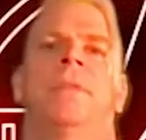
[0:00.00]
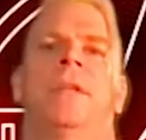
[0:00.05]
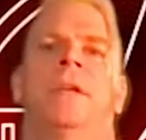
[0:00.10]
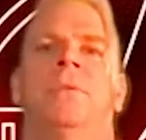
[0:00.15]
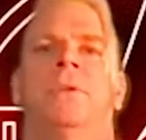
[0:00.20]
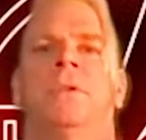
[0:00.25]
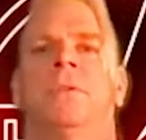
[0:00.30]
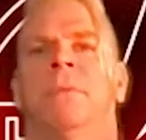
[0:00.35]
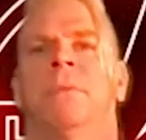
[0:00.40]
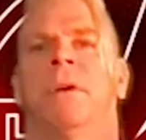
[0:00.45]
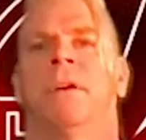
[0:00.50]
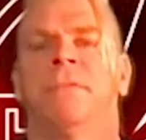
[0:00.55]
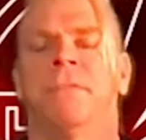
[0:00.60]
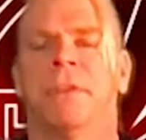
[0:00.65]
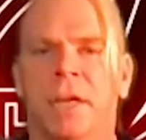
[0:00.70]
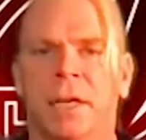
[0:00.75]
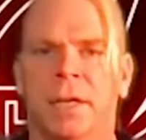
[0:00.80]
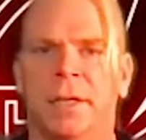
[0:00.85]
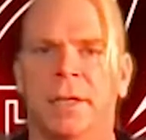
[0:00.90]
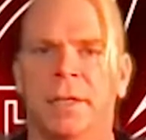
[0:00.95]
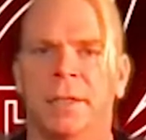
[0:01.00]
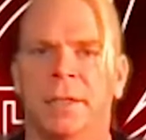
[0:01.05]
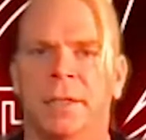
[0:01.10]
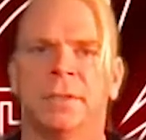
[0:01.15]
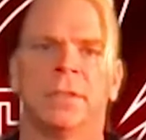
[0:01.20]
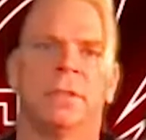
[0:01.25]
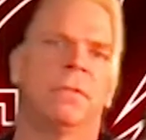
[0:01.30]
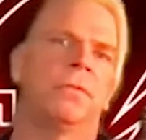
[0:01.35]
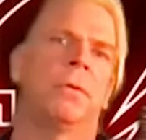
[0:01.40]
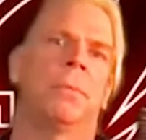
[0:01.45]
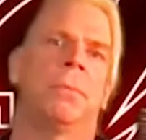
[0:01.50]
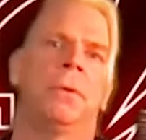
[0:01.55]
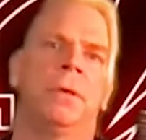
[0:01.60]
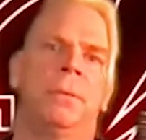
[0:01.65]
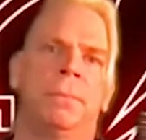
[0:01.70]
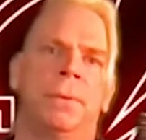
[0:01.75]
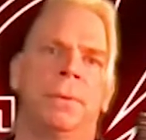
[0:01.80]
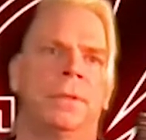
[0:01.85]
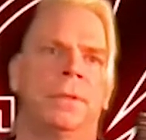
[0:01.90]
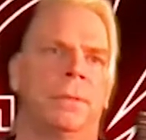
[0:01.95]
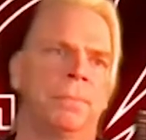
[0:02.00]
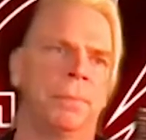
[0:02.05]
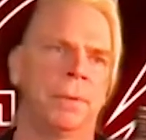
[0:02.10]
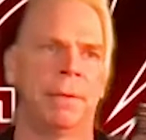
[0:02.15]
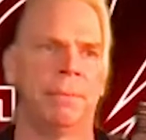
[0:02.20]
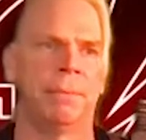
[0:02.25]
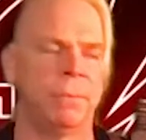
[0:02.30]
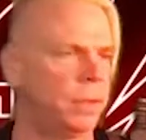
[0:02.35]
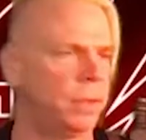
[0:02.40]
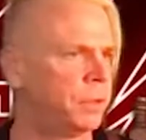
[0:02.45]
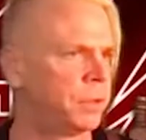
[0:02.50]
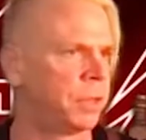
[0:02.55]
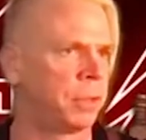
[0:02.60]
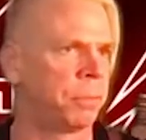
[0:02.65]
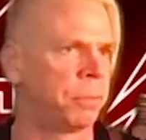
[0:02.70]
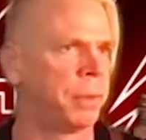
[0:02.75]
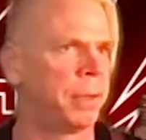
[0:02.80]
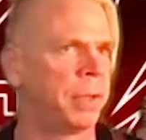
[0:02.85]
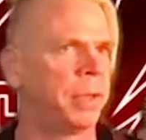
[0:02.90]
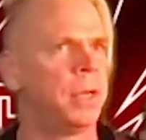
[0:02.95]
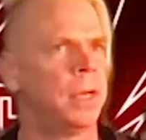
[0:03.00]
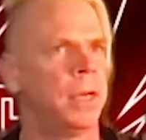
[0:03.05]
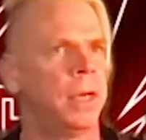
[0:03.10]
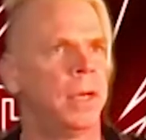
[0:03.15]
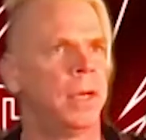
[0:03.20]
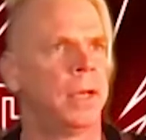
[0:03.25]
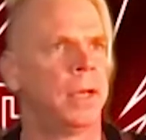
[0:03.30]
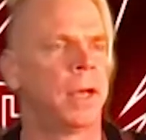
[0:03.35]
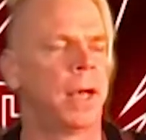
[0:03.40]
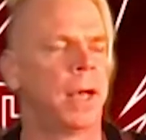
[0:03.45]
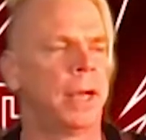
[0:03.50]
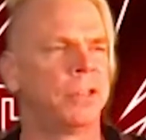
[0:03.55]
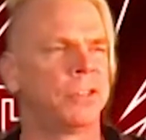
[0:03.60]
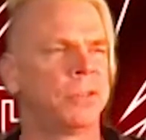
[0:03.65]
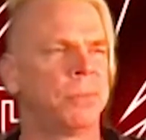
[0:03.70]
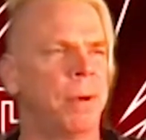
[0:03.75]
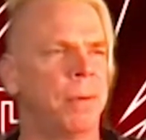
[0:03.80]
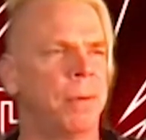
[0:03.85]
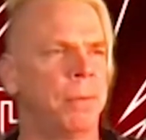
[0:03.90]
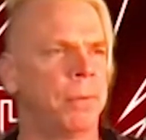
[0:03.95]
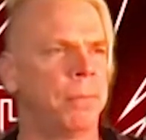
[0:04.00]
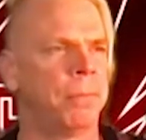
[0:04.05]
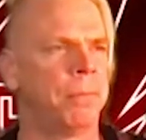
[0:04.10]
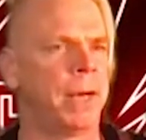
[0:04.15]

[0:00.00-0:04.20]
and with my friends and for people and to play music, but I just remember